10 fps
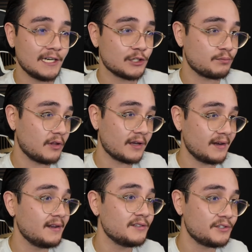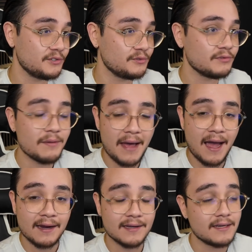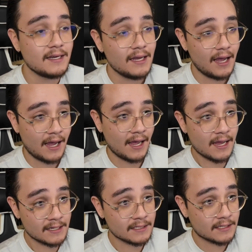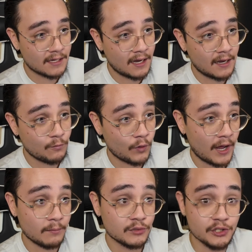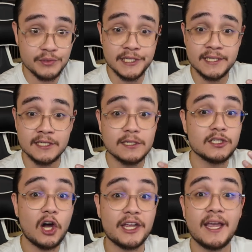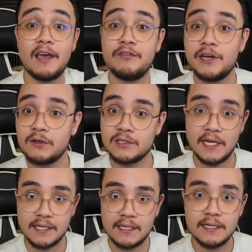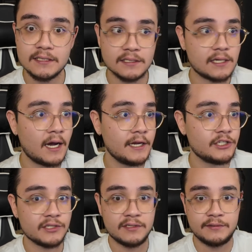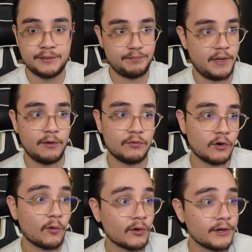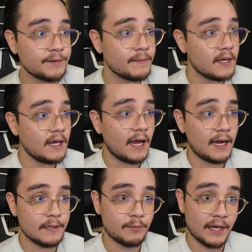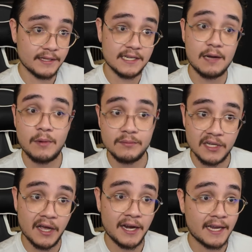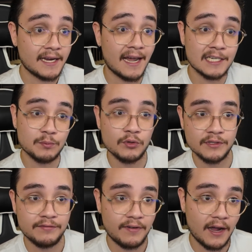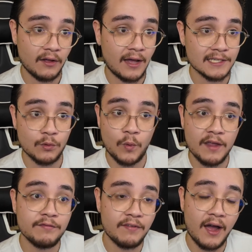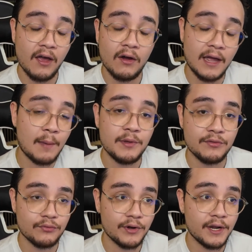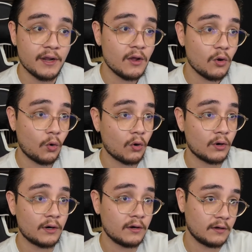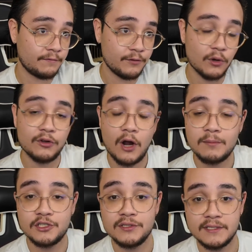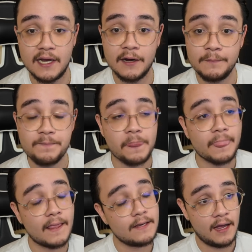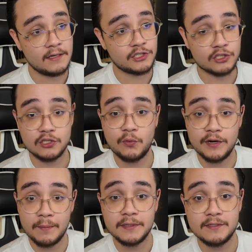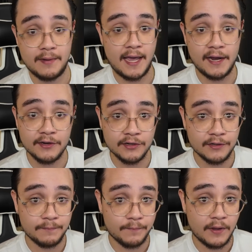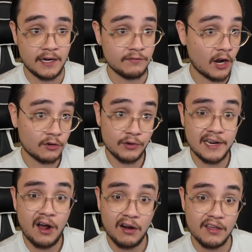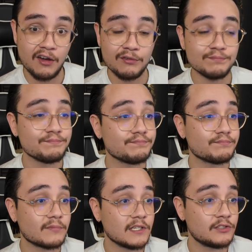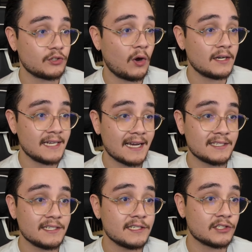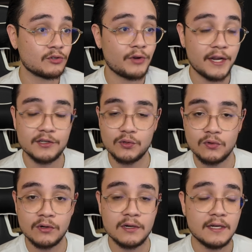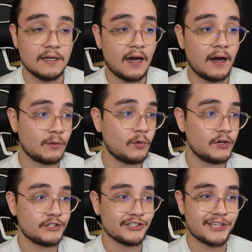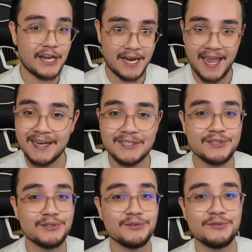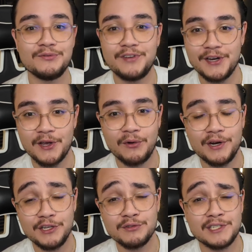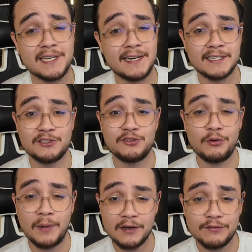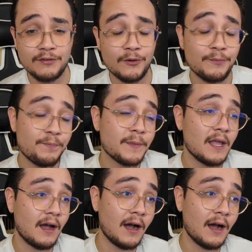I just plug it into the Mac, and when I'm doing talking head videos like this, I just hit record, and by the time I'm done, I can export the file as a WAV file, MP3, or a few other options there, and just load it up into my editor, and I've got great audio. So Audacity is a great tool for someone just getting into video and using an external microphone.